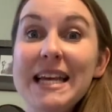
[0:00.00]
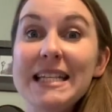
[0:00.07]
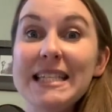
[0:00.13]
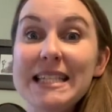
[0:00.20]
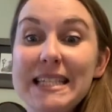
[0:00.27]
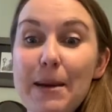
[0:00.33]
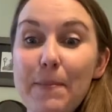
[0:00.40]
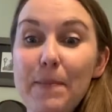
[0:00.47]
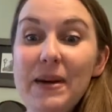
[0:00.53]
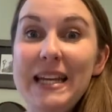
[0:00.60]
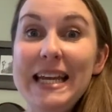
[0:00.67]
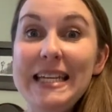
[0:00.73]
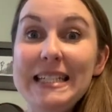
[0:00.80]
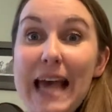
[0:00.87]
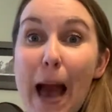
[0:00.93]

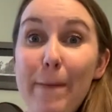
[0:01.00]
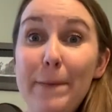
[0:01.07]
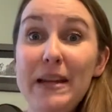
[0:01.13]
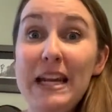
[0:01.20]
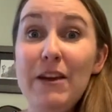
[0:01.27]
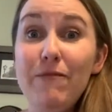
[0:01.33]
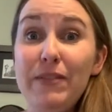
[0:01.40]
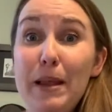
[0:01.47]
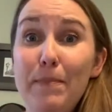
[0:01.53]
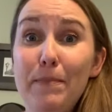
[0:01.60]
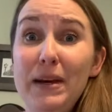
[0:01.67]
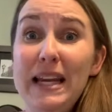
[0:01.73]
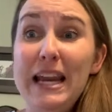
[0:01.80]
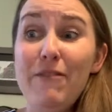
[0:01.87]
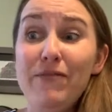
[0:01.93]
zippity zappity
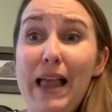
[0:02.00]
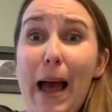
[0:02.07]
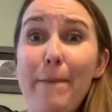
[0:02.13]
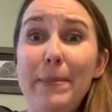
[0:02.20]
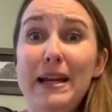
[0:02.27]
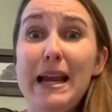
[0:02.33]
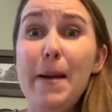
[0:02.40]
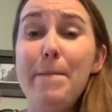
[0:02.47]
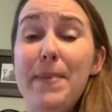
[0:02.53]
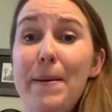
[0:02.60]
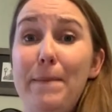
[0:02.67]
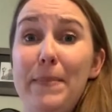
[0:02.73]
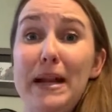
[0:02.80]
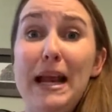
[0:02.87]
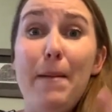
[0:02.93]
flippity flappity
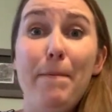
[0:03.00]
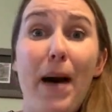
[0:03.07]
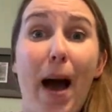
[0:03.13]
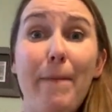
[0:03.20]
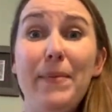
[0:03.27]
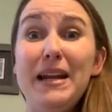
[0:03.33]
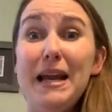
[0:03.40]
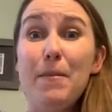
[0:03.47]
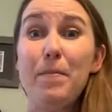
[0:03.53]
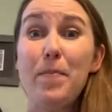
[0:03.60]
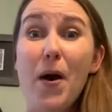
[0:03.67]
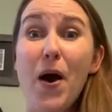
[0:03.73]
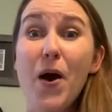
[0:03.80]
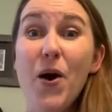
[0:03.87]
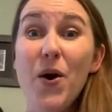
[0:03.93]
bippity boppity
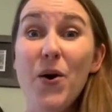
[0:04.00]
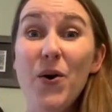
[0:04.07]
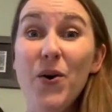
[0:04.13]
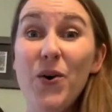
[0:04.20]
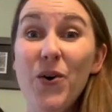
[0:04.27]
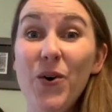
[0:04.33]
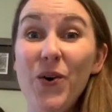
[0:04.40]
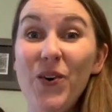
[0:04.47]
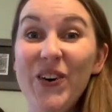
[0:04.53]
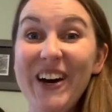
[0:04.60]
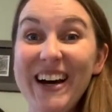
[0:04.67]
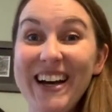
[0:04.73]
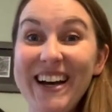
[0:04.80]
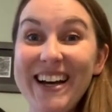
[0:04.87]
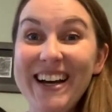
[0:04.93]
boo.
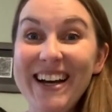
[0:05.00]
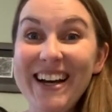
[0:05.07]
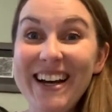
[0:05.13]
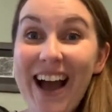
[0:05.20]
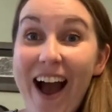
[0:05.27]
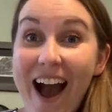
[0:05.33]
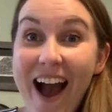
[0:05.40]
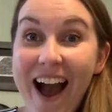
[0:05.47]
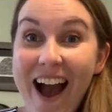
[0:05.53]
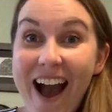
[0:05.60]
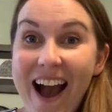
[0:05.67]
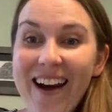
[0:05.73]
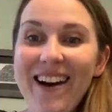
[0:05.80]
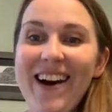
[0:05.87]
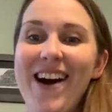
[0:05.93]

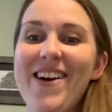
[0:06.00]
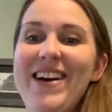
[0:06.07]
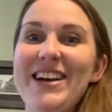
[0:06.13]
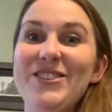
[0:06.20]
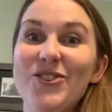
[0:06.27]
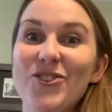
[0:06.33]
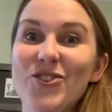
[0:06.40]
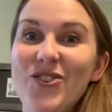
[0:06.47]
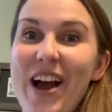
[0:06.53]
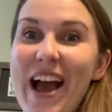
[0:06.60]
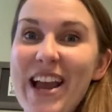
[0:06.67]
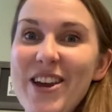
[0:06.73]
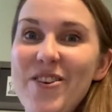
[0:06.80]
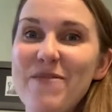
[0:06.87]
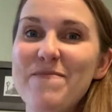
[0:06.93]
All right, so
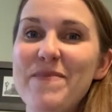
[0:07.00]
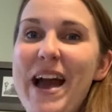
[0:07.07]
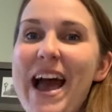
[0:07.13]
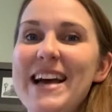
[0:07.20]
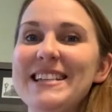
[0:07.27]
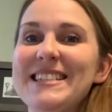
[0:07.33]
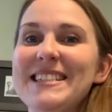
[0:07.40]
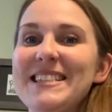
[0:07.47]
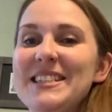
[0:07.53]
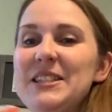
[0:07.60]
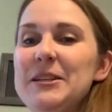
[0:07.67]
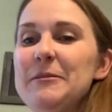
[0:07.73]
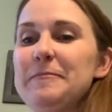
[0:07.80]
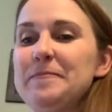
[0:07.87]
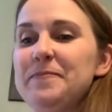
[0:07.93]
try your
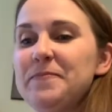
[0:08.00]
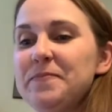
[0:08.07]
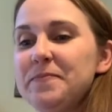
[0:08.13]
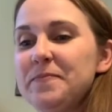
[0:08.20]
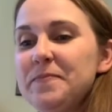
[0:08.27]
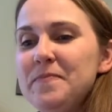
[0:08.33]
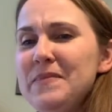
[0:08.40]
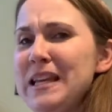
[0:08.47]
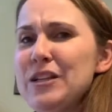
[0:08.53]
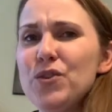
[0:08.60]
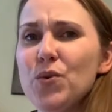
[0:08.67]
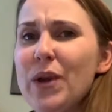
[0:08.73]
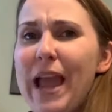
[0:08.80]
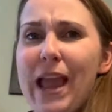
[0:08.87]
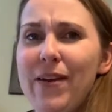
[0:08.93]
best. It's
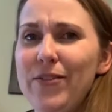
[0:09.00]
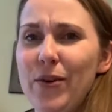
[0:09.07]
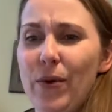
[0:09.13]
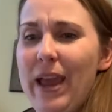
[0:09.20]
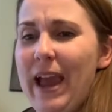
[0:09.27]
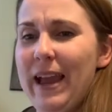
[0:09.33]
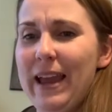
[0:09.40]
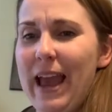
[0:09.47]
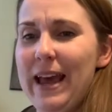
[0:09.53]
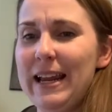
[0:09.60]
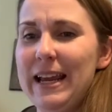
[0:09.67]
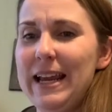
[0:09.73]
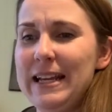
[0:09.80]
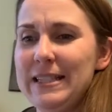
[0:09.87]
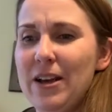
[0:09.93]
okay if you can't get
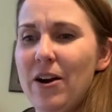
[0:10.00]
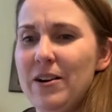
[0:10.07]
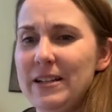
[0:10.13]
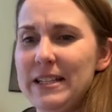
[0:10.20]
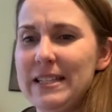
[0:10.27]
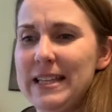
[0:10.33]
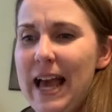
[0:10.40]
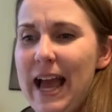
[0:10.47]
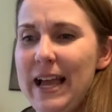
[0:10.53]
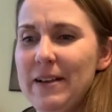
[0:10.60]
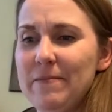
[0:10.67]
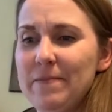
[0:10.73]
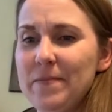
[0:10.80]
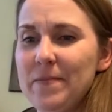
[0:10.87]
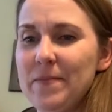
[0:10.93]
it. It's hard to say.
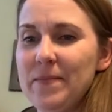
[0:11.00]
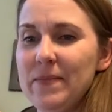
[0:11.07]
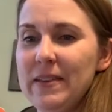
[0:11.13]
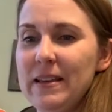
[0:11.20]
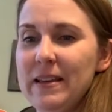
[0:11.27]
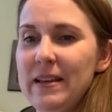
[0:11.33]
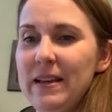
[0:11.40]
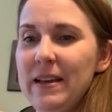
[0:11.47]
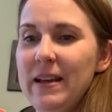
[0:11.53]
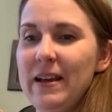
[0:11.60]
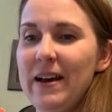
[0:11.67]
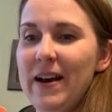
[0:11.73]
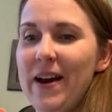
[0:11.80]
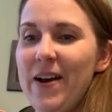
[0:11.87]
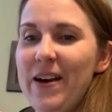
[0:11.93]

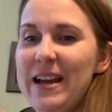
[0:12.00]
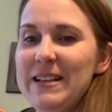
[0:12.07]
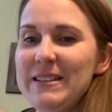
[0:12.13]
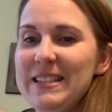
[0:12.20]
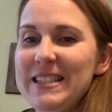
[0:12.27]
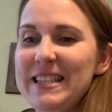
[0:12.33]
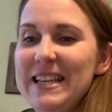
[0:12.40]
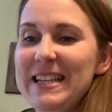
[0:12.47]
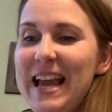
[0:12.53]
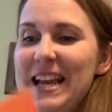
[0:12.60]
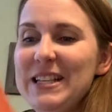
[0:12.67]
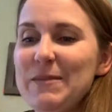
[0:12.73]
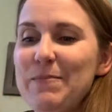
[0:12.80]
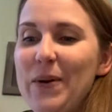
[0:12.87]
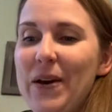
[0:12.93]
All right, this is a
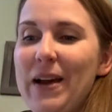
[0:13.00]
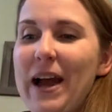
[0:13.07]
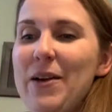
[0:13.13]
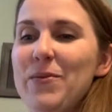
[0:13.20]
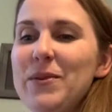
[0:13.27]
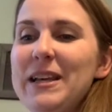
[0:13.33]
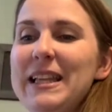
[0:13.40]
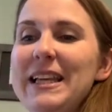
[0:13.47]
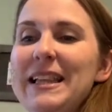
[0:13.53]
nice book. I really